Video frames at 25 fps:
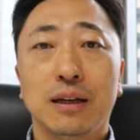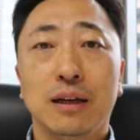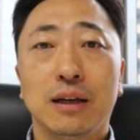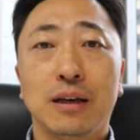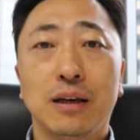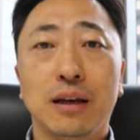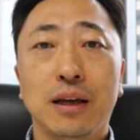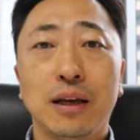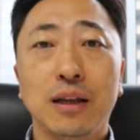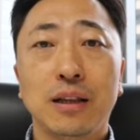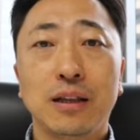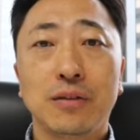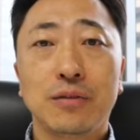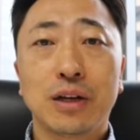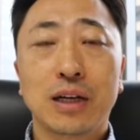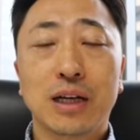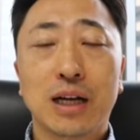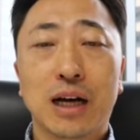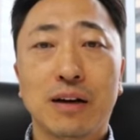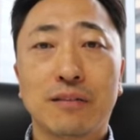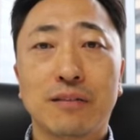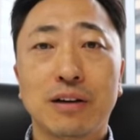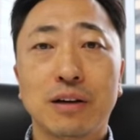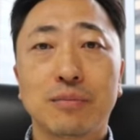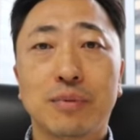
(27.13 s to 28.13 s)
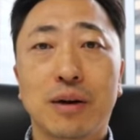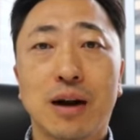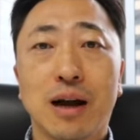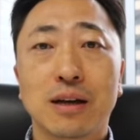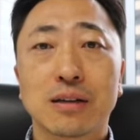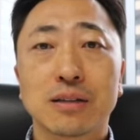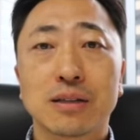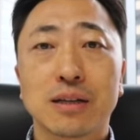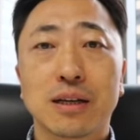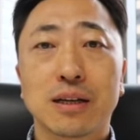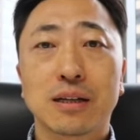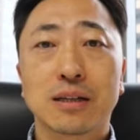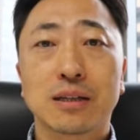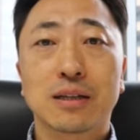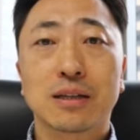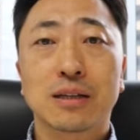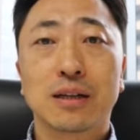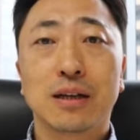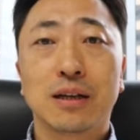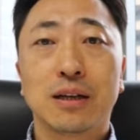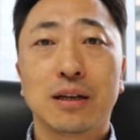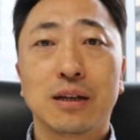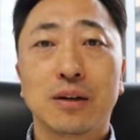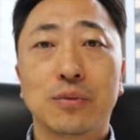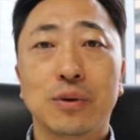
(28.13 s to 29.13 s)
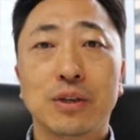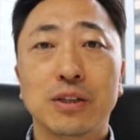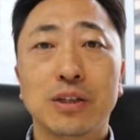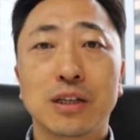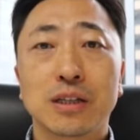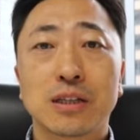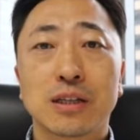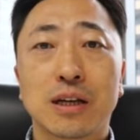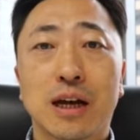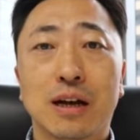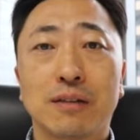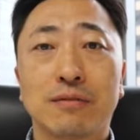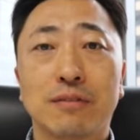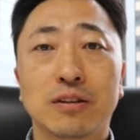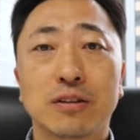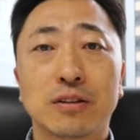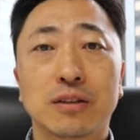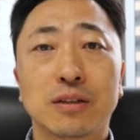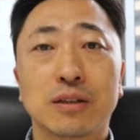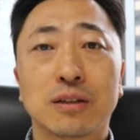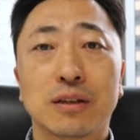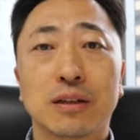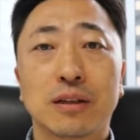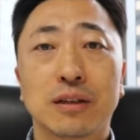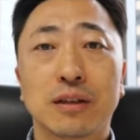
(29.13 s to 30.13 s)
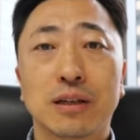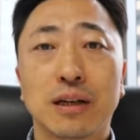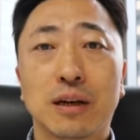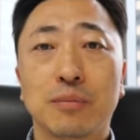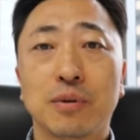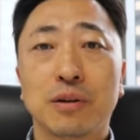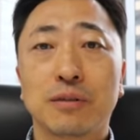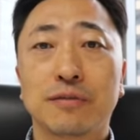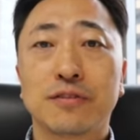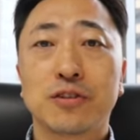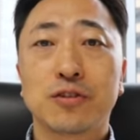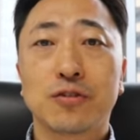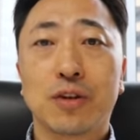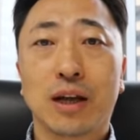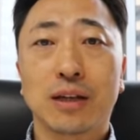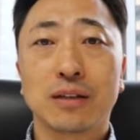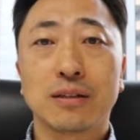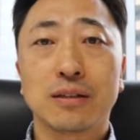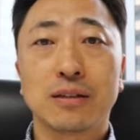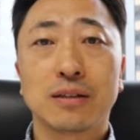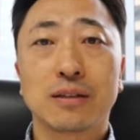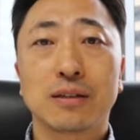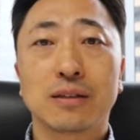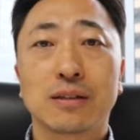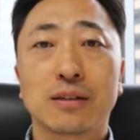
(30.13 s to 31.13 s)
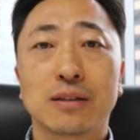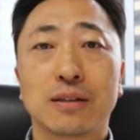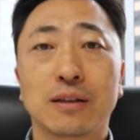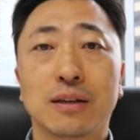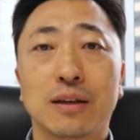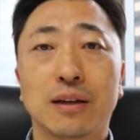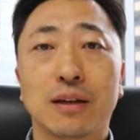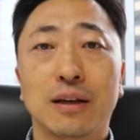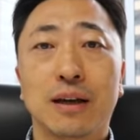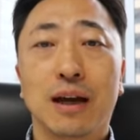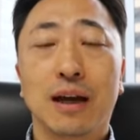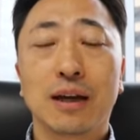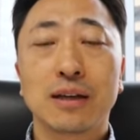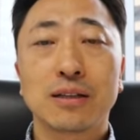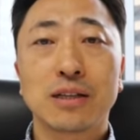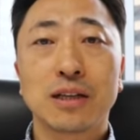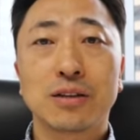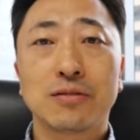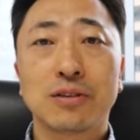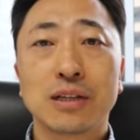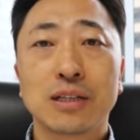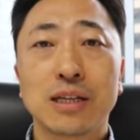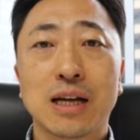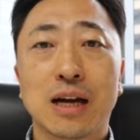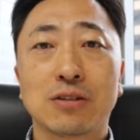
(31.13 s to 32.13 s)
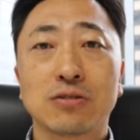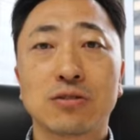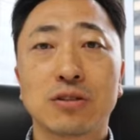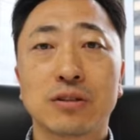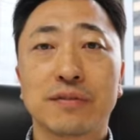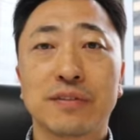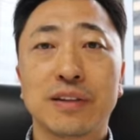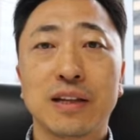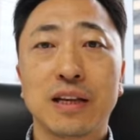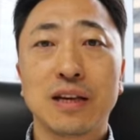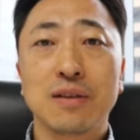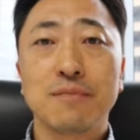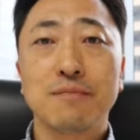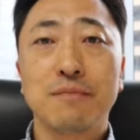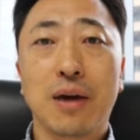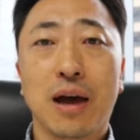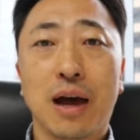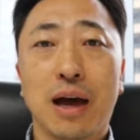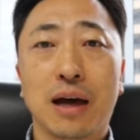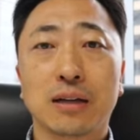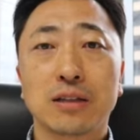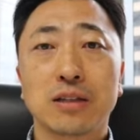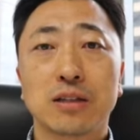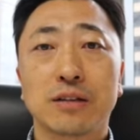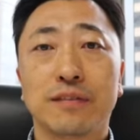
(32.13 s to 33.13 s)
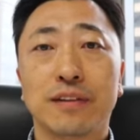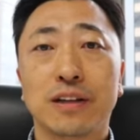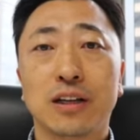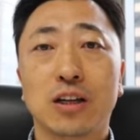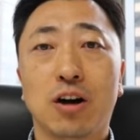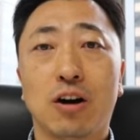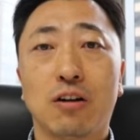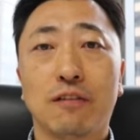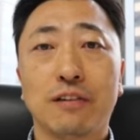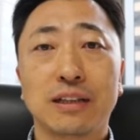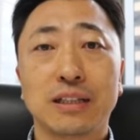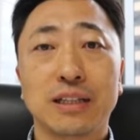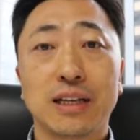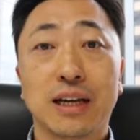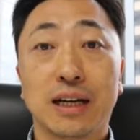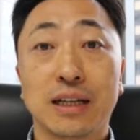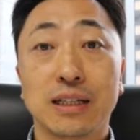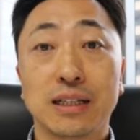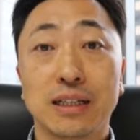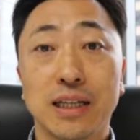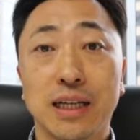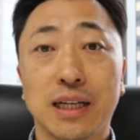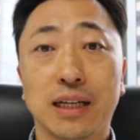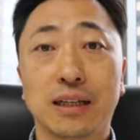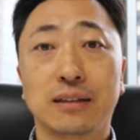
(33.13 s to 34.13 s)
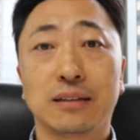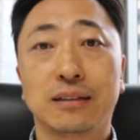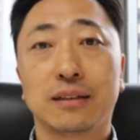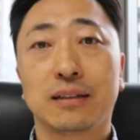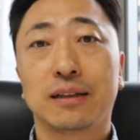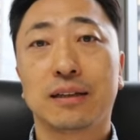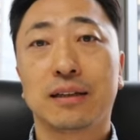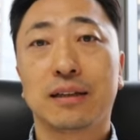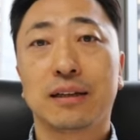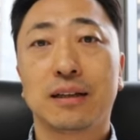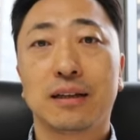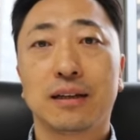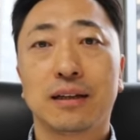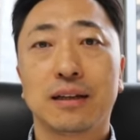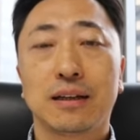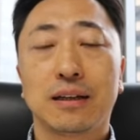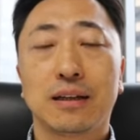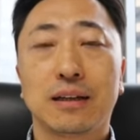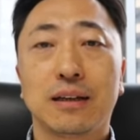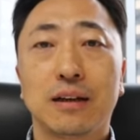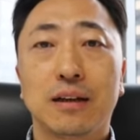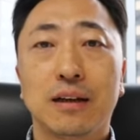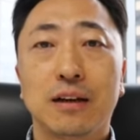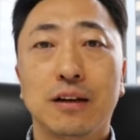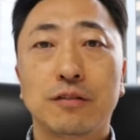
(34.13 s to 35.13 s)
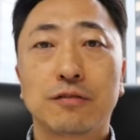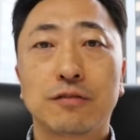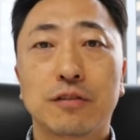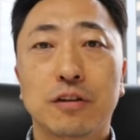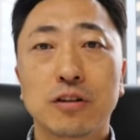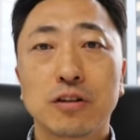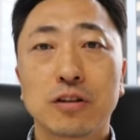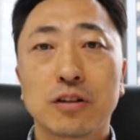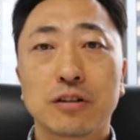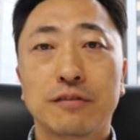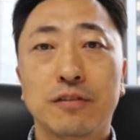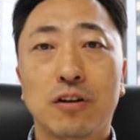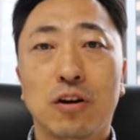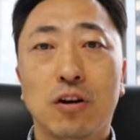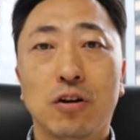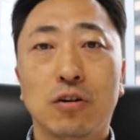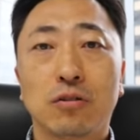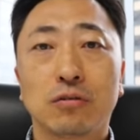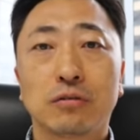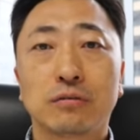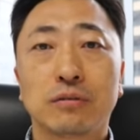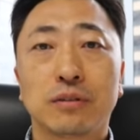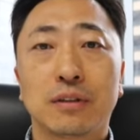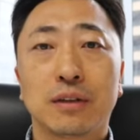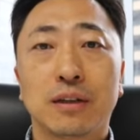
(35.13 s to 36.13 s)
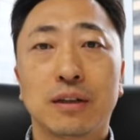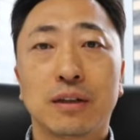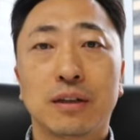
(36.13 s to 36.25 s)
And in the recovery process, we discovered a couple of trends as a result of the impact of the COVID-19. First of all,